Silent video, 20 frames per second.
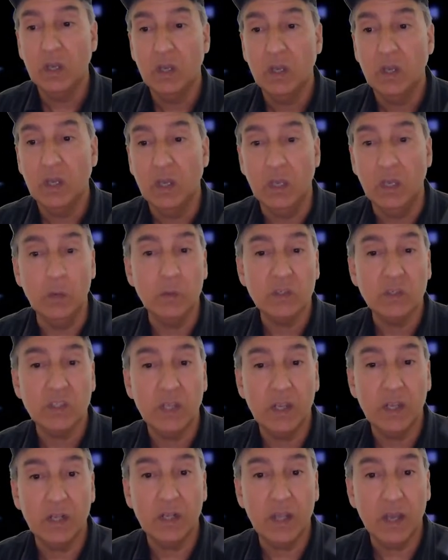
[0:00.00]
He was
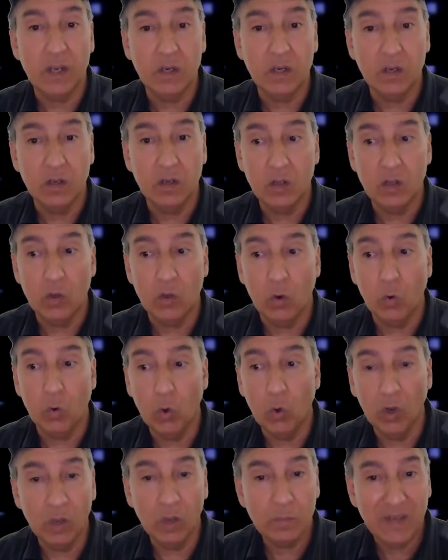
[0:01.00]
saying that
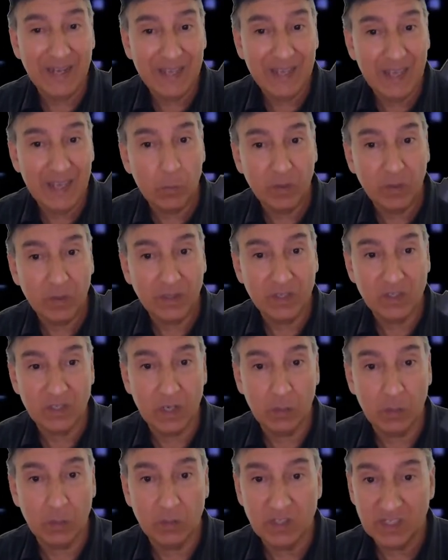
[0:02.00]
all I'm going to get with this
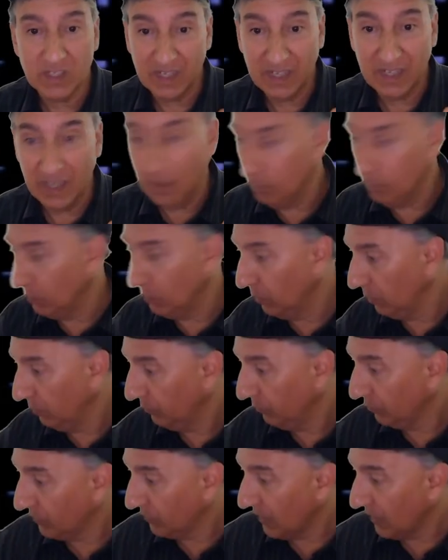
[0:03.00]
here is just a gimbal